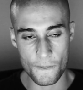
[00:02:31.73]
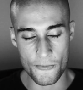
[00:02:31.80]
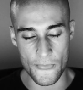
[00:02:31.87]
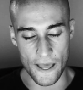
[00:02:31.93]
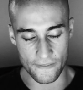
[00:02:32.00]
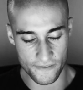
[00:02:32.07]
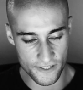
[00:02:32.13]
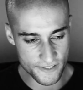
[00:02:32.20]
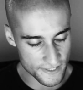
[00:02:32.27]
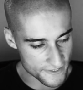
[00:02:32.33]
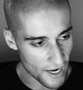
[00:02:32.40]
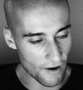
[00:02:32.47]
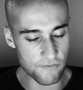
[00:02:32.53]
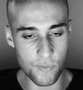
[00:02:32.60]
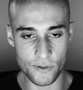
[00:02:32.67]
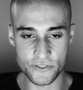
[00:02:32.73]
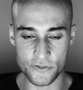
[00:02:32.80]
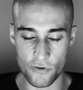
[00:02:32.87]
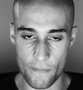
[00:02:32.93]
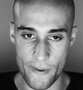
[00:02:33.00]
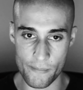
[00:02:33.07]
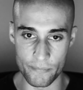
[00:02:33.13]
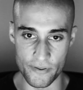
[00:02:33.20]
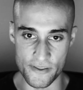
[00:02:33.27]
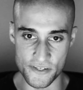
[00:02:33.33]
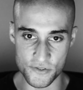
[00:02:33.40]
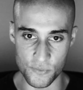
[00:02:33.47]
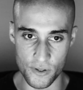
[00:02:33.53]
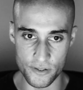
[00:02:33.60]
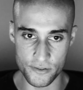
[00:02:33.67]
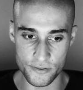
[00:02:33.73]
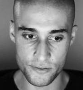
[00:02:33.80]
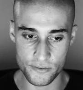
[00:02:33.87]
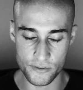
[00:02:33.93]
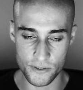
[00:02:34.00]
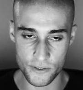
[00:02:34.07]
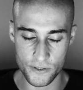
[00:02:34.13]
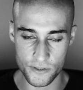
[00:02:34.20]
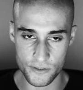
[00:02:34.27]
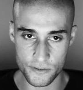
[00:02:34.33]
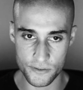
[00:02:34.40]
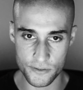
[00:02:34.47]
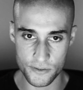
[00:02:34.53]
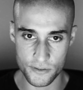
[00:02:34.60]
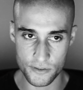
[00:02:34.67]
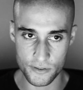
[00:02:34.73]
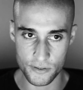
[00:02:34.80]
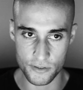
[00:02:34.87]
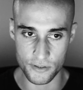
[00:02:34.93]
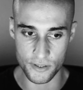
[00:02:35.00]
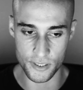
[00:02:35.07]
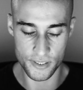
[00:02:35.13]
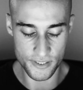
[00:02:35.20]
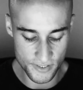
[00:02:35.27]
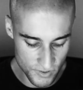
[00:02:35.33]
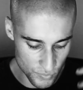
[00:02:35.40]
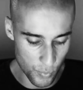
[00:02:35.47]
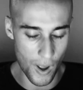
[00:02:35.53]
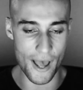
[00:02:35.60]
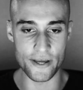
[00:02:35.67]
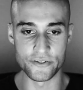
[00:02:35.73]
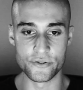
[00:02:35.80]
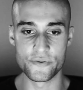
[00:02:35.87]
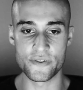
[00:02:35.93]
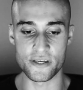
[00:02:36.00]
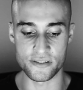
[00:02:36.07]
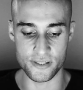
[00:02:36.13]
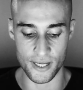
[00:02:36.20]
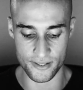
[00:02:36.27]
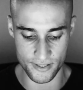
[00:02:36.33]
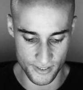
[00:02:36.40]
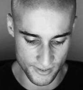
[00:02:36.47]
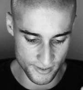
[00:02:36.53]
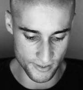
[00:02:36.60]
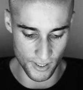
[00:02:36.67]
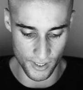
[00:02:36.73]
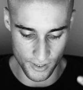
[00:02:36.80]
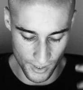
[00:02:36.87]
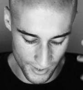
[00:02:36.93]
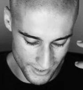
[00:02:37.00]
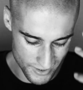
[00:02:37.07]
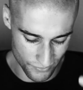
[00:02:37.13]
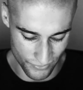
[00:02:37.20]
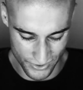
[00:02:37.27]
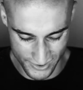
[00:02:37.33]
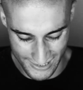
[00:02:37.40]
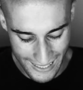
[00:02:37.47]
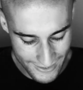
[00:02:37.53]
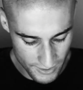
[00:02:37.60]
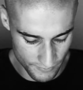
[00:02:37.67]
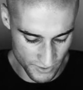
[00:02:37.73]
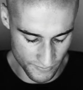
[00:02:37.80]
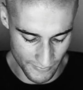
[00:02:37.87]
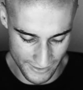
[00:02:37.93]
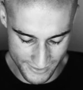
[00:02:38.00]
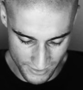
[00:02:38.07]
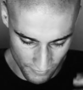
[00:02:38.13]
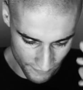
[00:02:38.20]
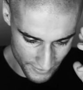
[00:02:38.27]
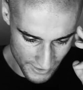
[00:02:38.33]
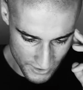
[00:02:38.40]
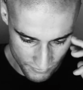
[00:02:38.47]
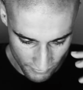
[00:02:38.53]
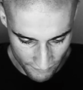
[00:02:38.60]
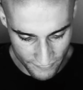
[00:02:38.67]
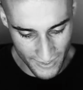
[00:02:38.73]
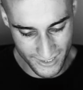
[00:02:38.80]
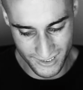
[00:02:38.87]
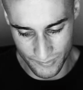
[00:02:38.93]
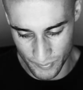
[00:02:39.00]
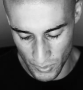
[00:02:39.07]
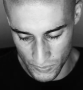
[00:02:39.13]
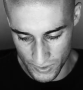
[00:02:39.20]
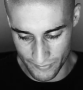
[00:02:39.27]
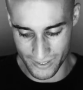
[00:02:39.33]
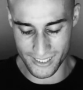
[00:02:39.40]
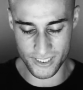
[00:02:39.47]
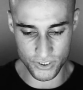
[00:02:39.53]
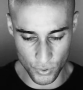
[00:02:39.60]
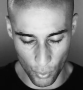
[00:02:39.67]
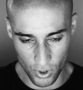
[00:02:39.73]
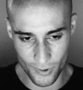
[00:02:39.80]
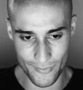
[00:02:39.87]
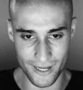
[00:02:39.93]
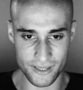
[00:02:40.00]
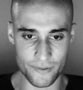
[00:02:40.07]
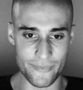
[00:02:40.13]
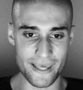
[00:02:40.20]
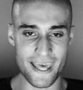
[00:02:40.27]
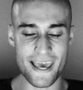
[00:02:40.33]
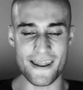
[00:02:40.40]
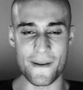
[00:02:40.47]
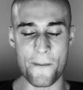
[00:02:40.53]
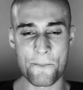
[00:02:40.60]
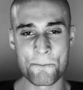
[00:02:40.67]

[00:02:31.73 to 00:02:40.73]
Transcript: And it's a tough one to remember, this one. Uh, this is why I do things like this. I, need to recite them to myself. I need to reflect upon them. I need to talk about them again.